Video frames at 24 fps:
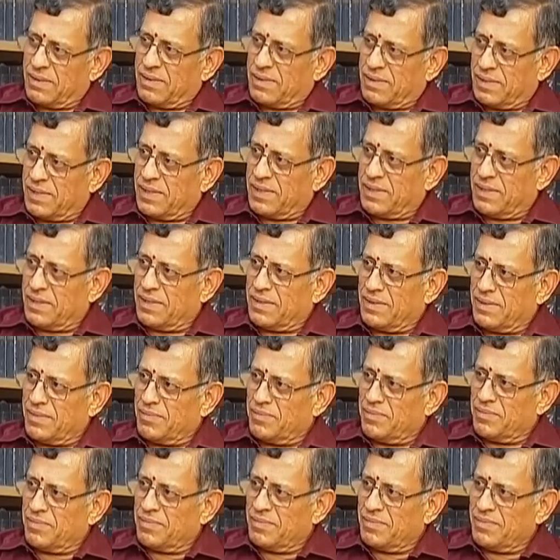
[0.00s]

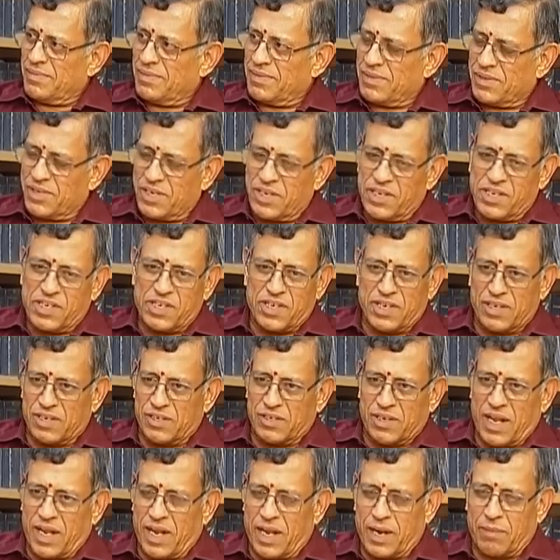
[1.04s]
certain
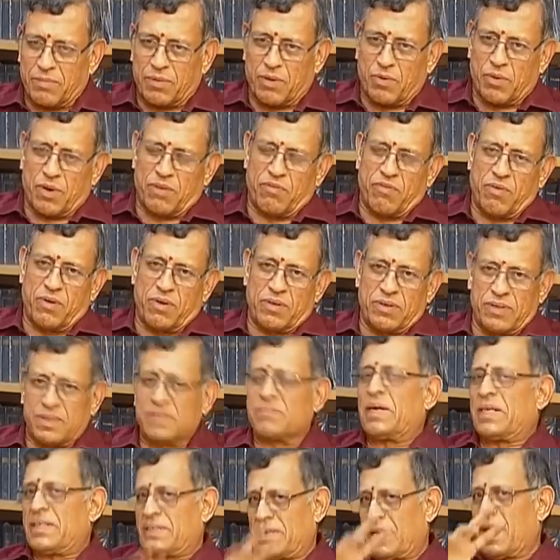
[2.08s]
traditions, I kept out of all this.
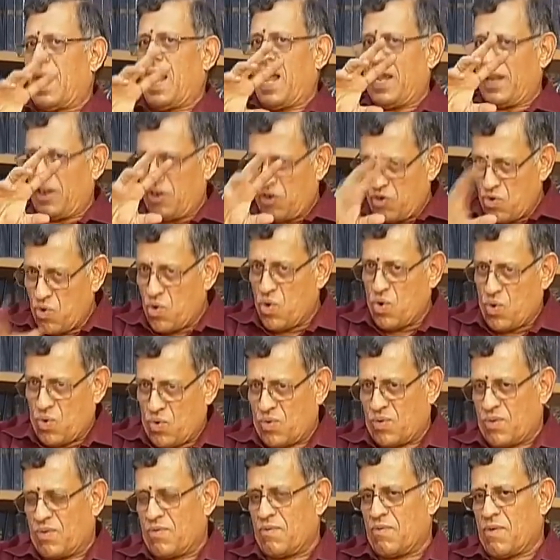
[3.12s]
But I
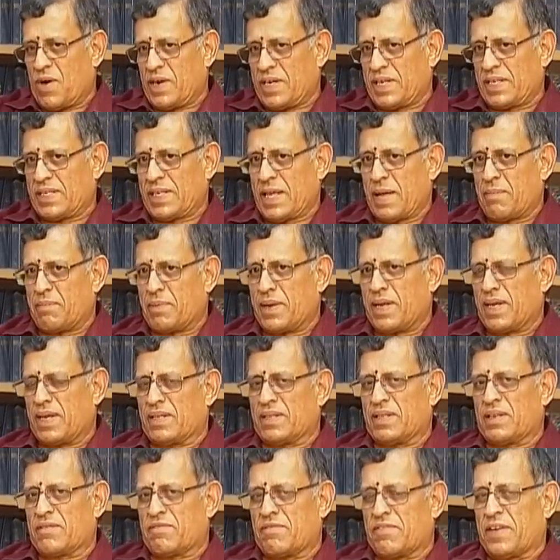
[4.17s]
know what is happening
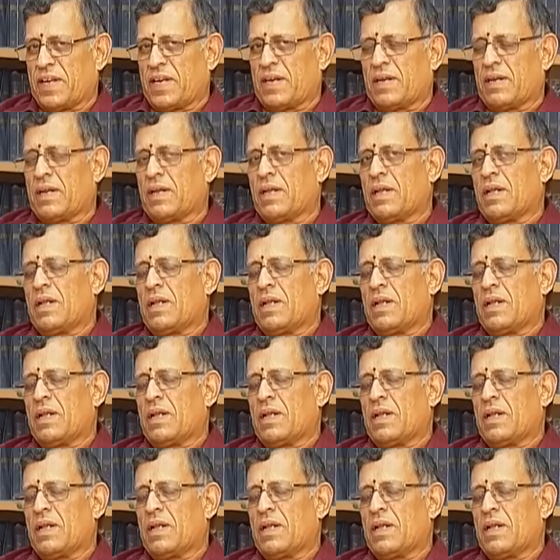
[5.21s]
in that field.